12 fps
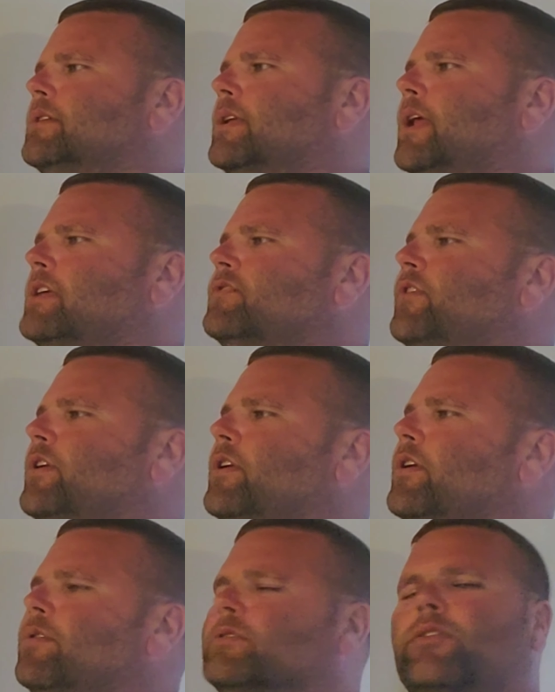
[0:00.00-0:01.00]
Today's
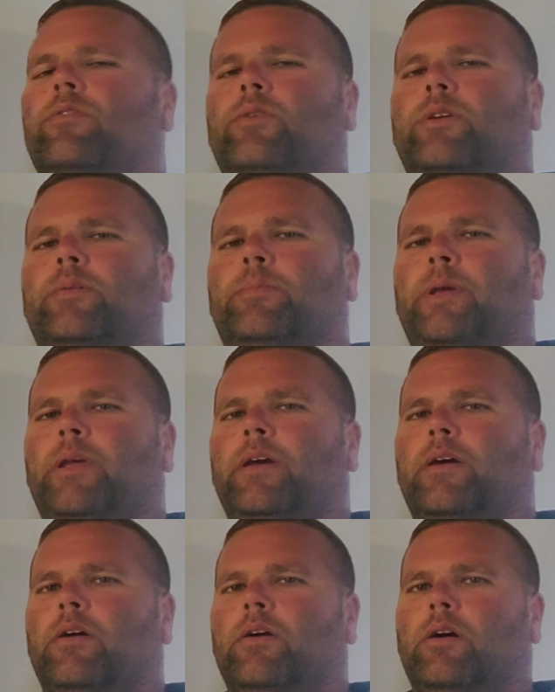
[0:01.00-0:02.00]
video is going to be
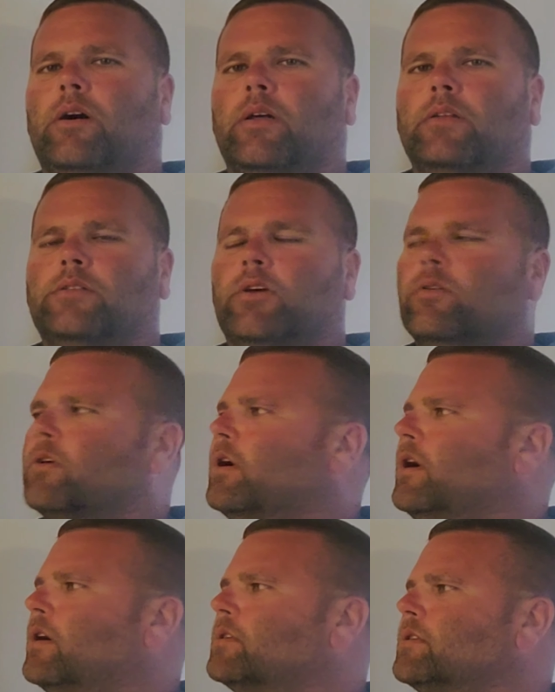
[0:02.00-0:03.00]
on total
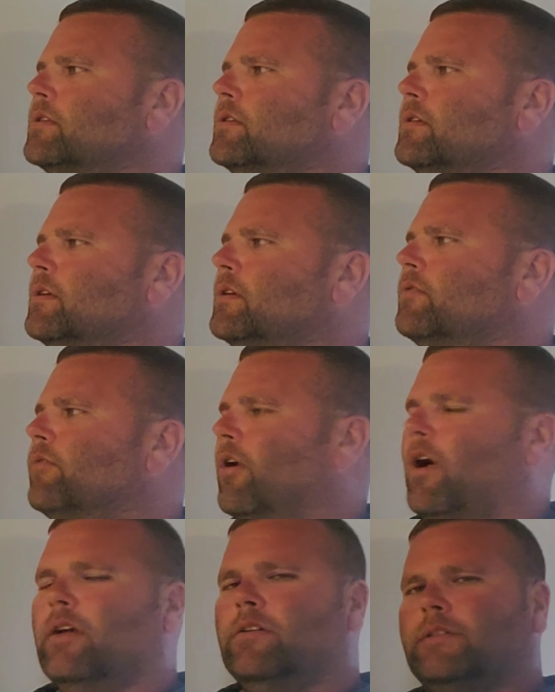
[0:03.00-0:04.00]
cost for
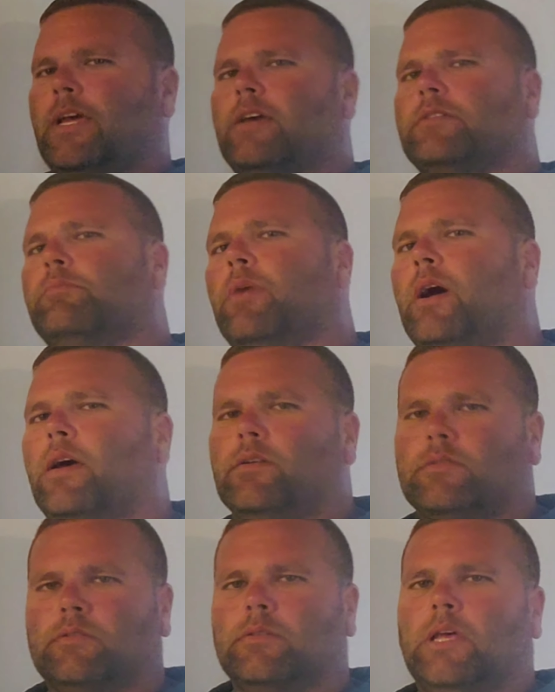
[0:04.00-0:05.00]
100,000
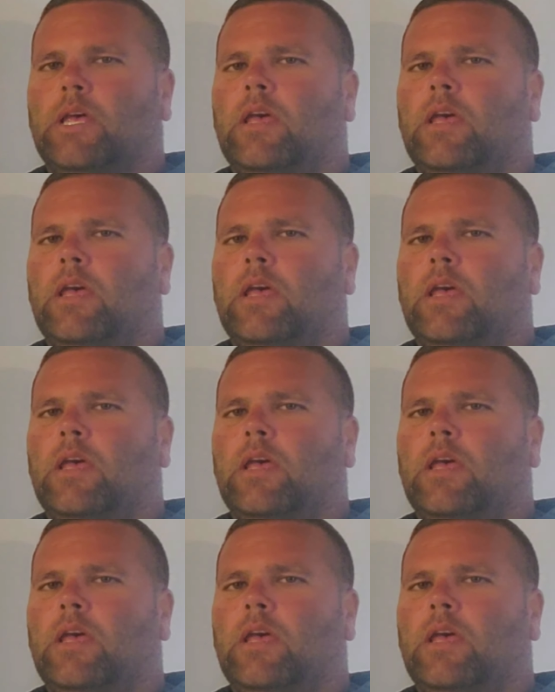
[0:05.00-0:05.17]
miles